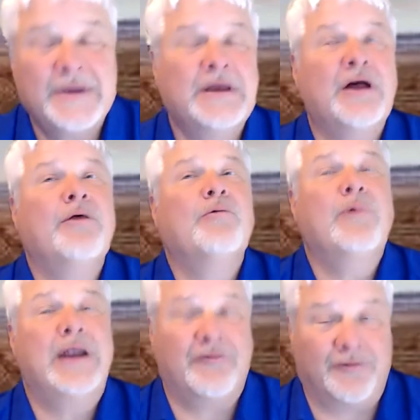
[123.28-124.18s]
You know,
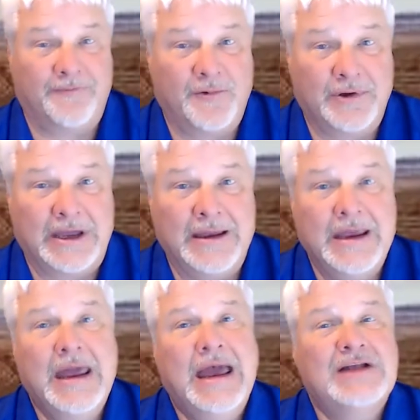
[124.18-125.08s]
whatever. Okay,
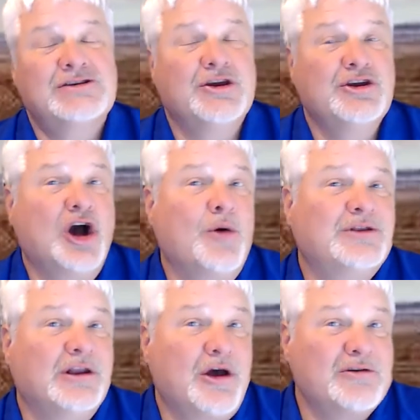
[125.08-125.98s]
and so you go
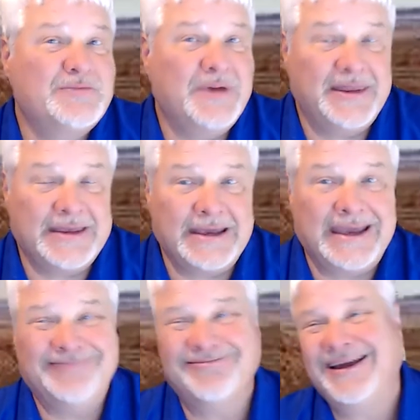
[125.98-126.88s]
with the lowest bid,
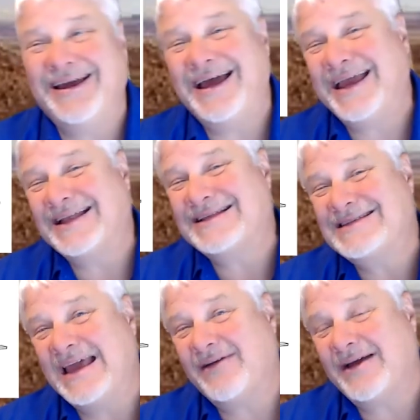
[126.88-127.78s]
thinking eh, I could
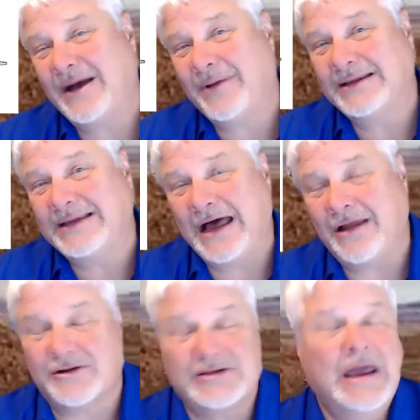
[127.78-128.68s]
save a couple of
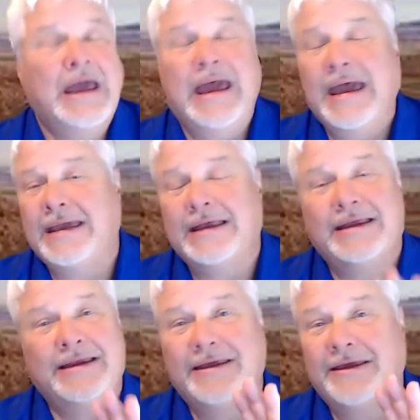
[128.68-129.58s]
dollars. Hey,
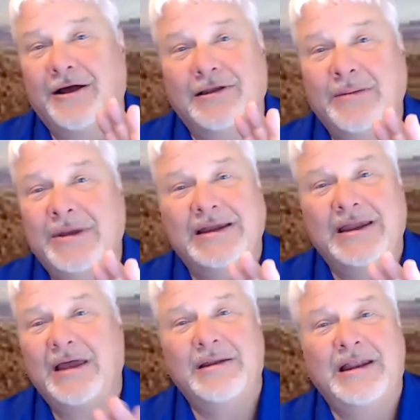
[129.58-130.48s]
you know, let me
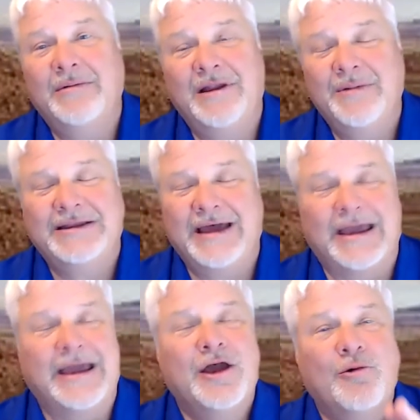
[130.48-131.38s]
let, let, let me tell
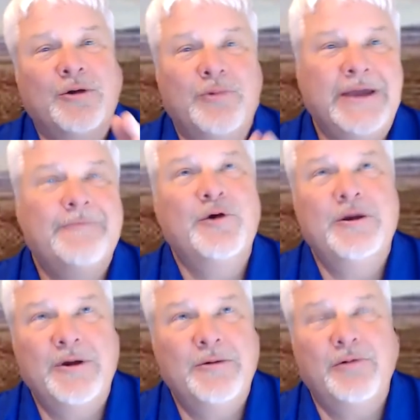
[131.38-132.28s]
you. When we
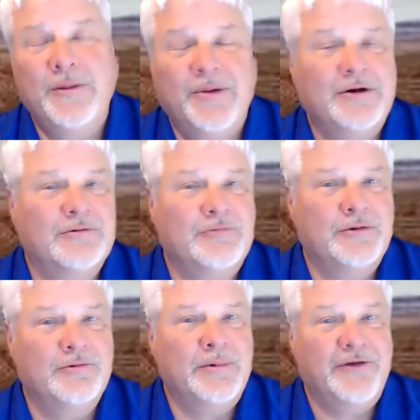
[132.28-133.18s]
we we, we built
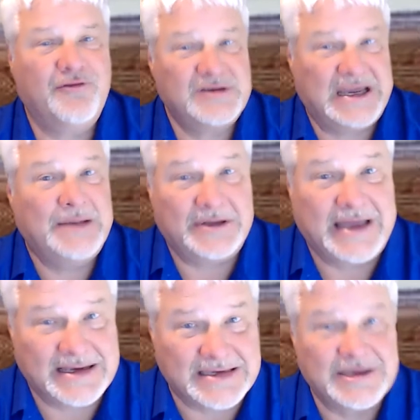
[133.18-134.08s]
when we first came to
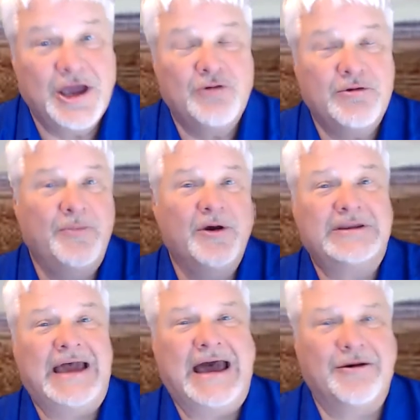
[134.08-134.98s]
Texas, we
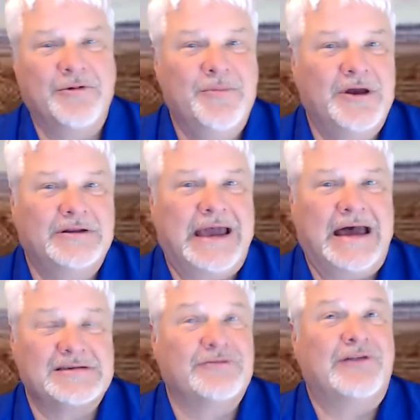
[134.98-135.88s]
built a house. We built a
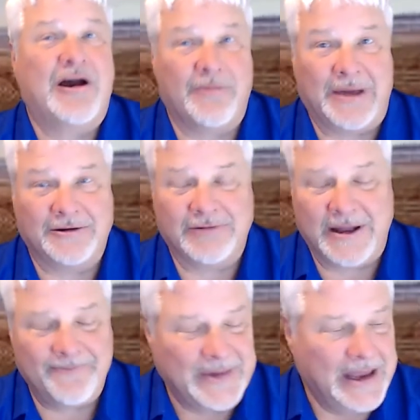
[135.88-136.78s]
house in Flower Mound,
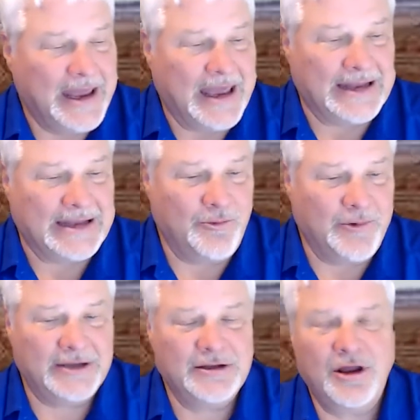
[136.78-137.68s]
right? And they
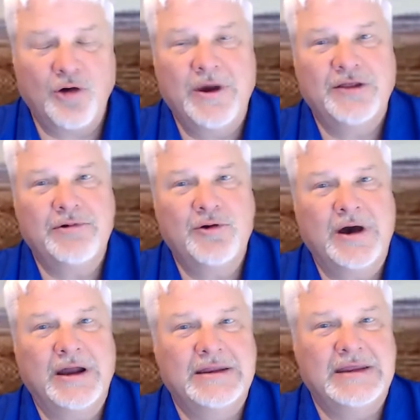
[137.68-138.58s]
wanted to know whether we
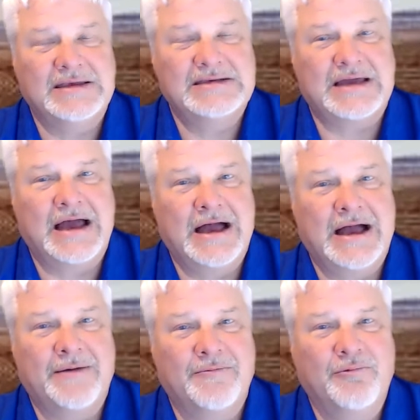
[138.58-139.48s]
wanted this.
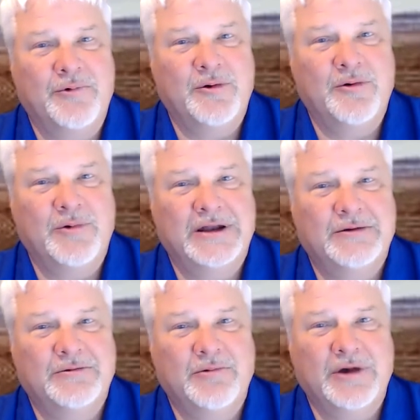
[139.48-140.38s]
Um, we, we
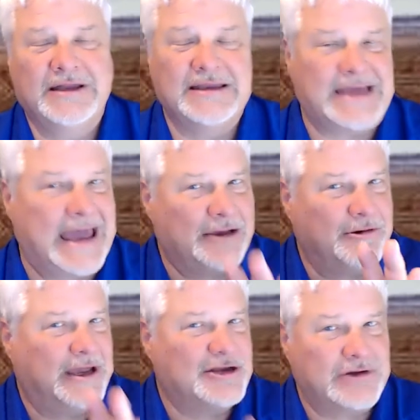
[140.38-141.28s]
wanted we wanted this
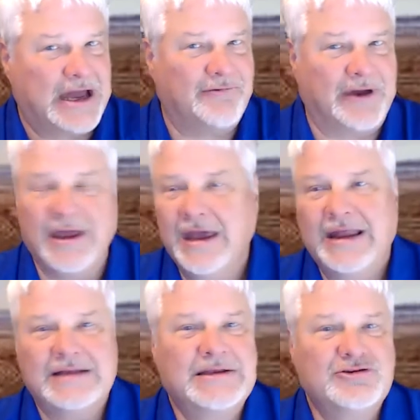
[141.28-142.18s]
aggregate driveway.
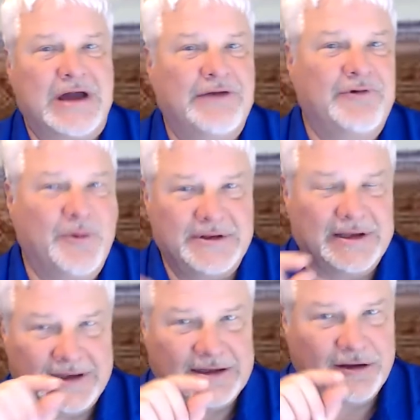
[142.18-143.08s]
That's the driveway with the
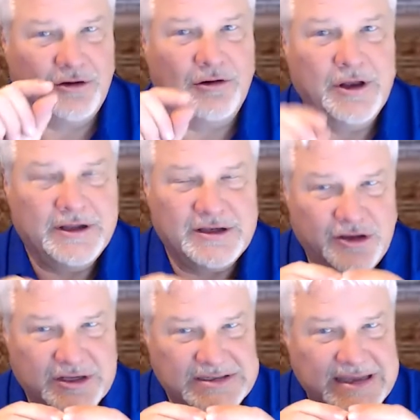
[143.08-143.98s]
like the little.
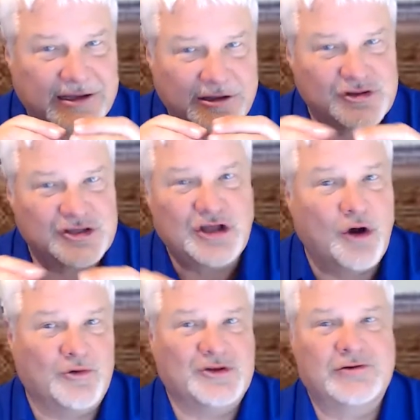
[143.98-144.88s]
You can see the little
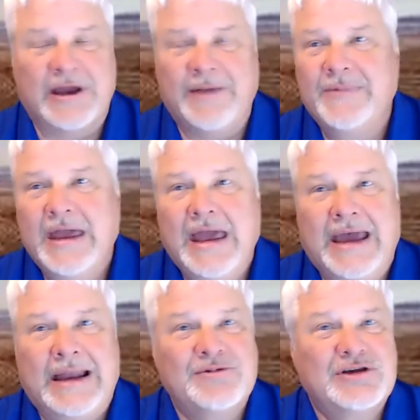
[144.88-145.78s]
stones, right?
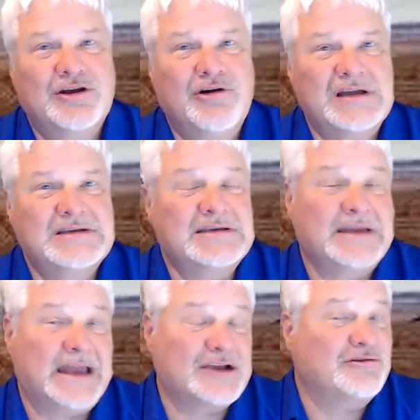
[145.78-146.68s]
and that was going to cost us
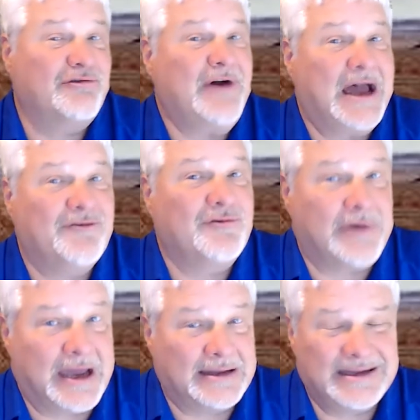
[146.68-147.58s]
an extra five
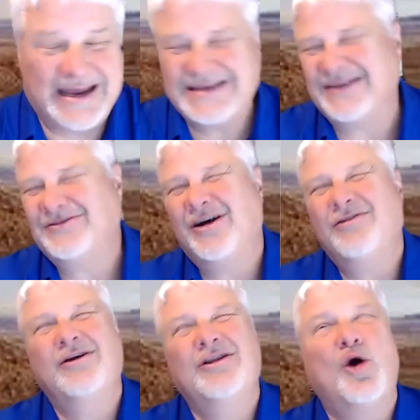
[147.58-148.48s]
grand. And I said,
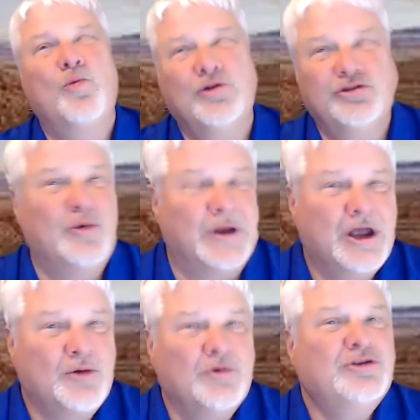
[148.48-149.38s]
no, no, no, we'll do it.
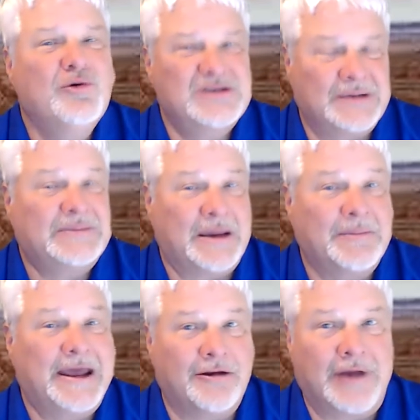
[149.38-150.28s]
We'll do it
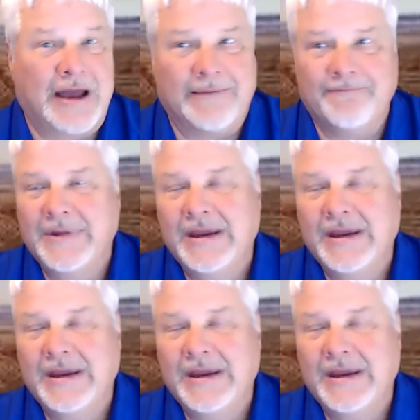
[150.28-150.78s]
sometime later on.